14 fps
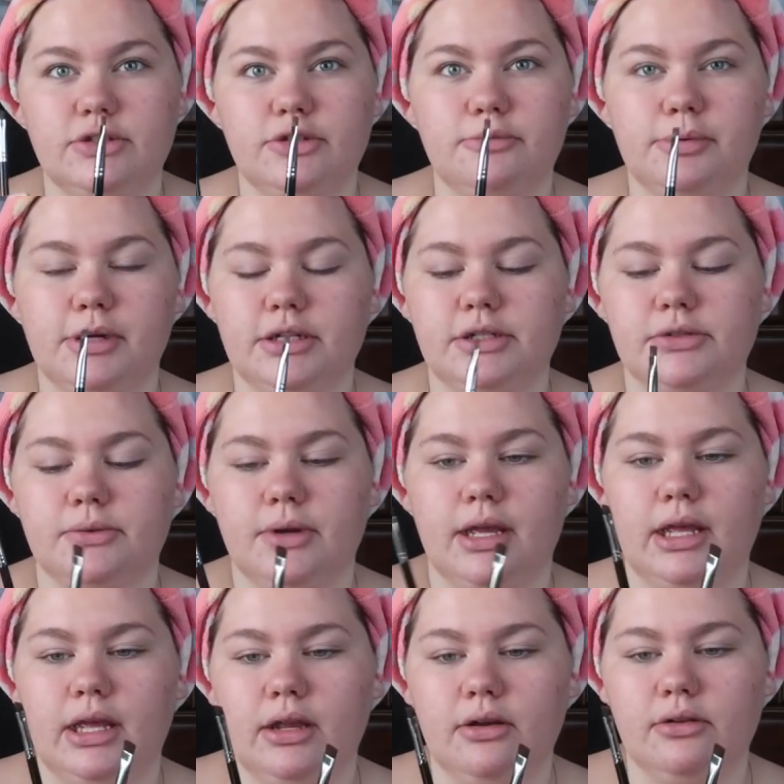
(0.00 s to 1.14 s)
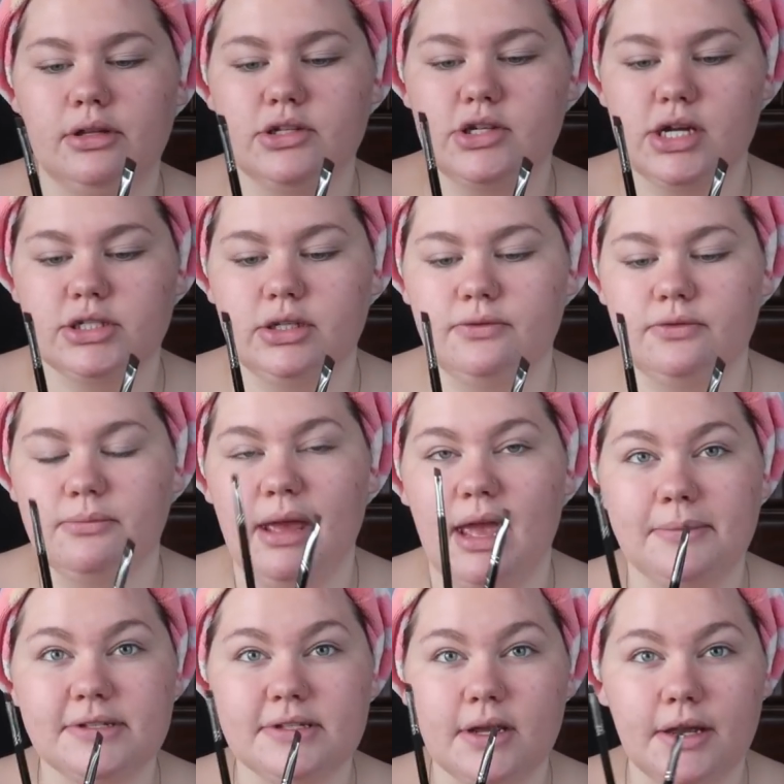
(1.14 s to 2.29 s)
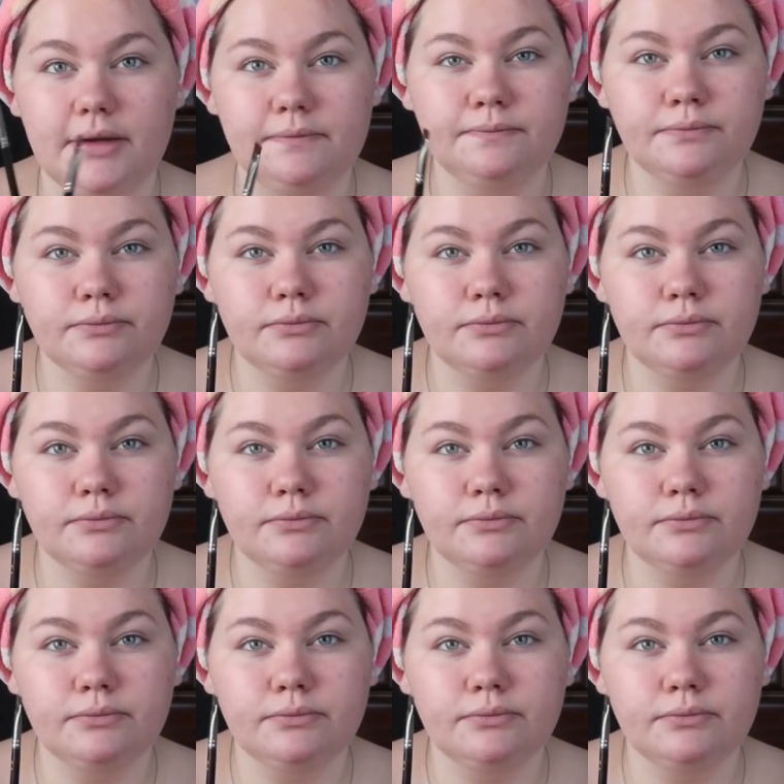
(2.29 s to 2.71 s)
two brushes right here. These are actually from Amazon.